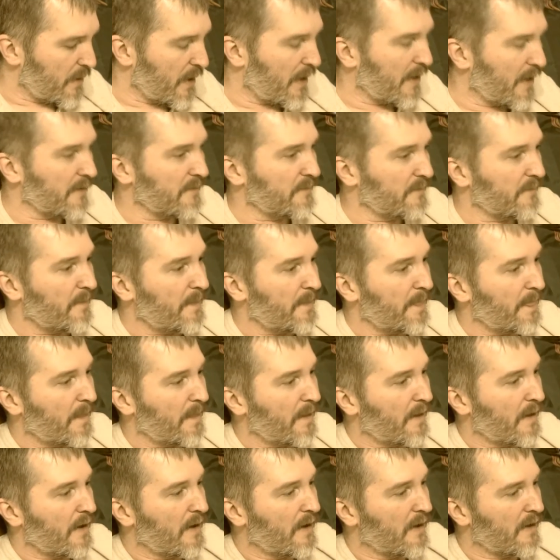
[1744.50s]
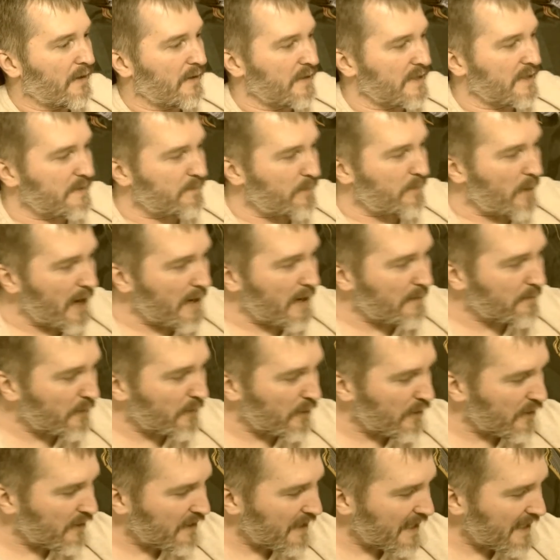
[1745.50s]
But uh, this
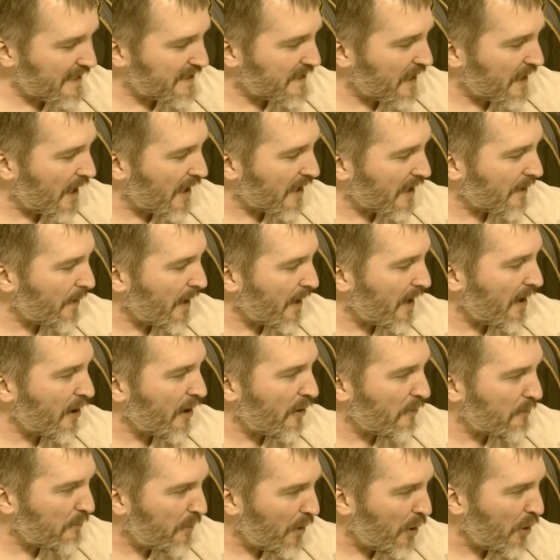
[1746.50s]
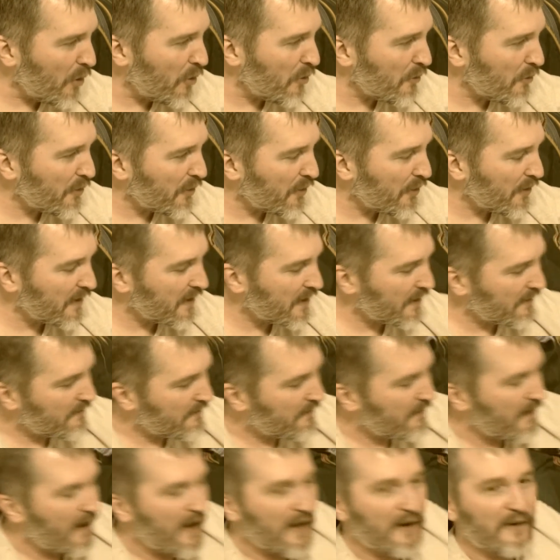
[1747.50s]
paper did talk about how both the
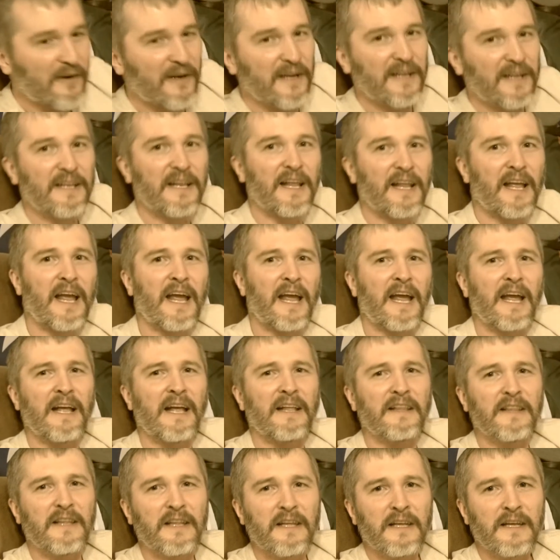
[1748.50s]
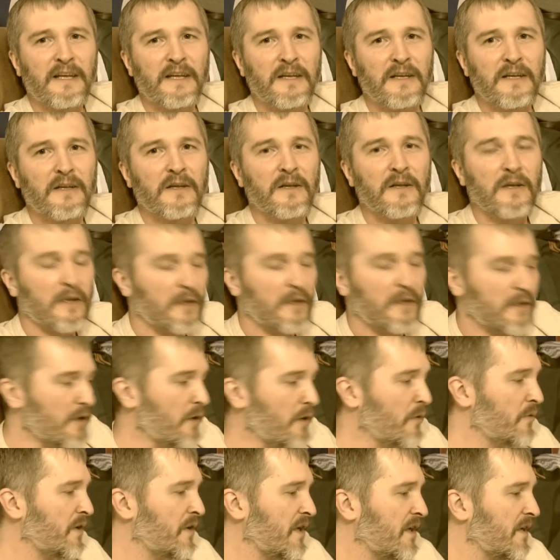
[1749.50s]
Confederate and the
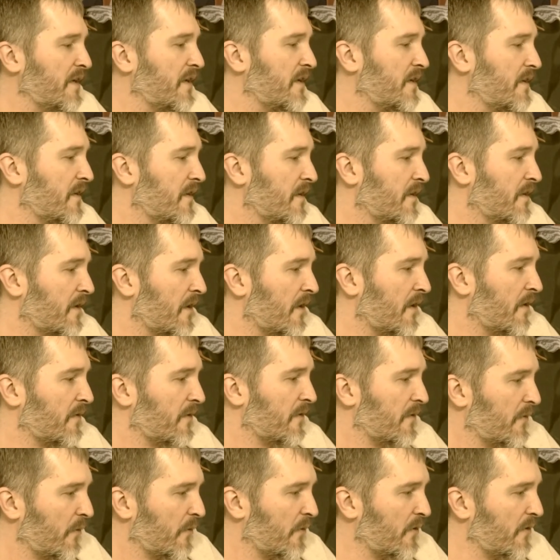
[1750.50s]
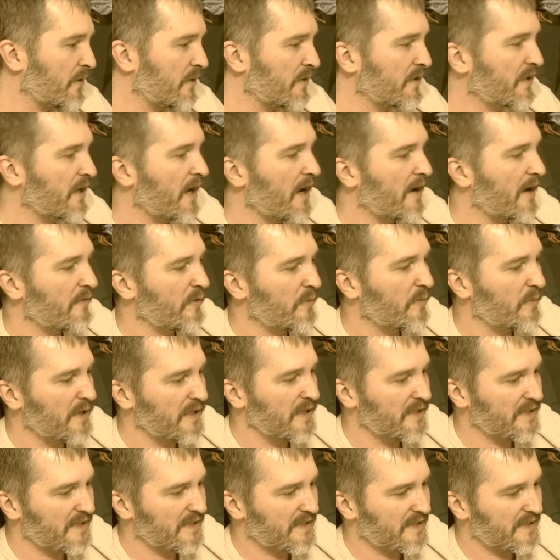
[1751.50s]
Union, you know, the Northern
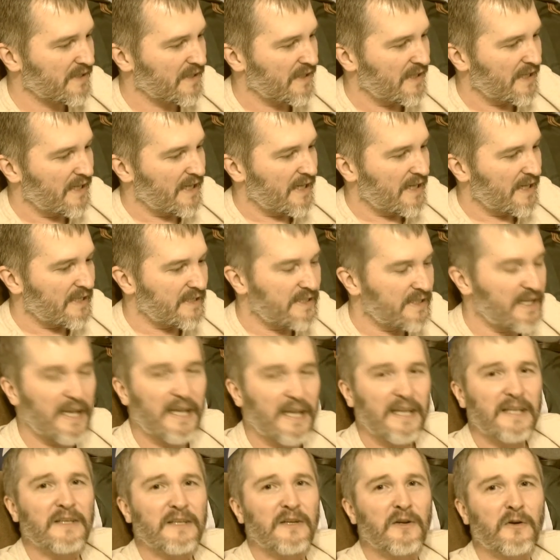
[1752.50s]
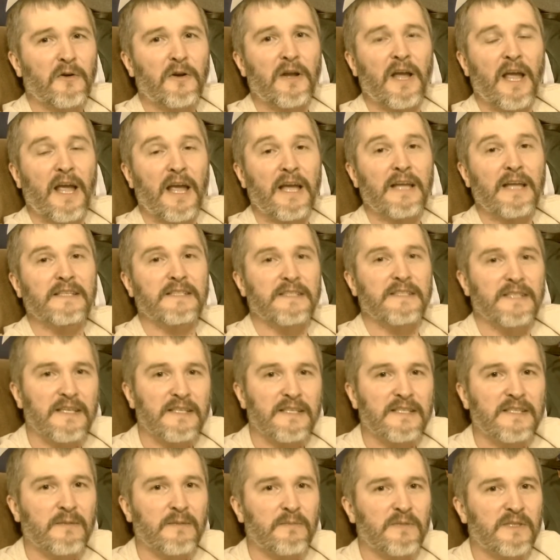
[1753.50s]
governments did create
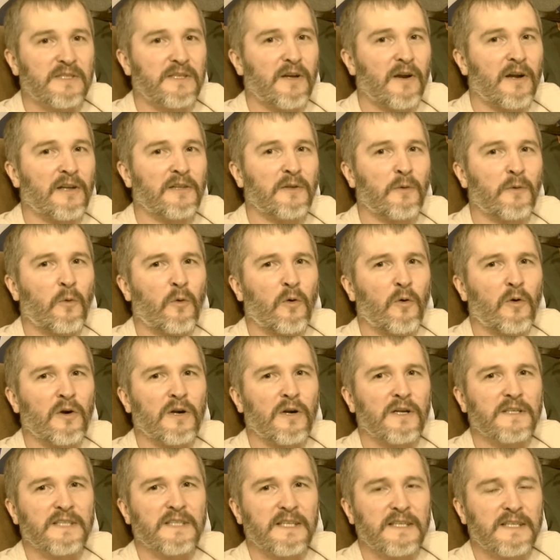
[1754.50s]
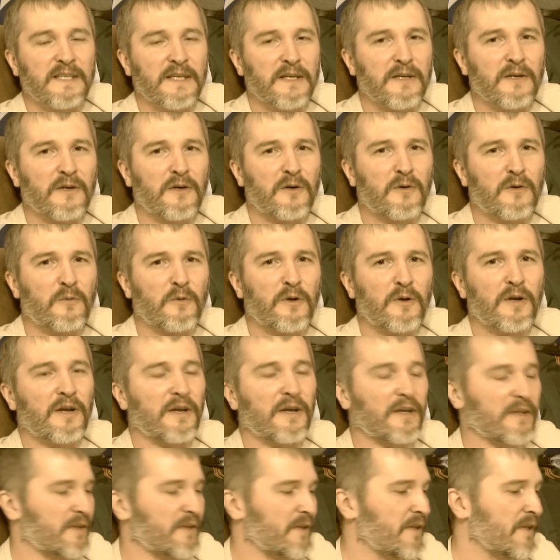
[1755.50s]
systems during the war to deal
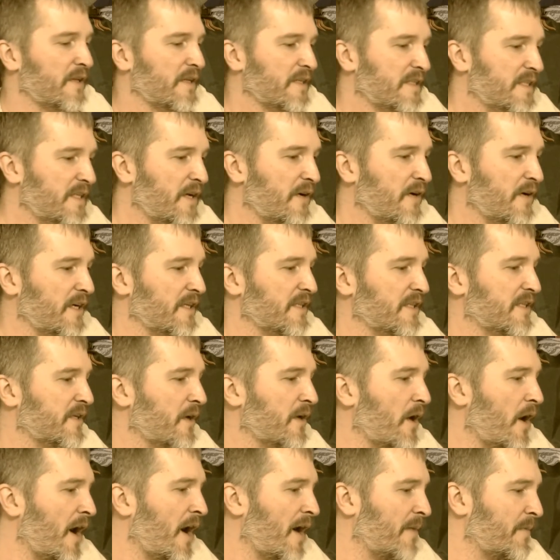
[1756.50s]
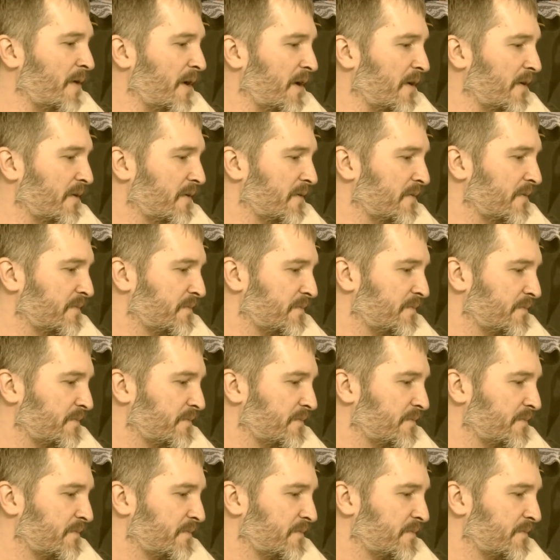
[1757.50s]
with serious trauma.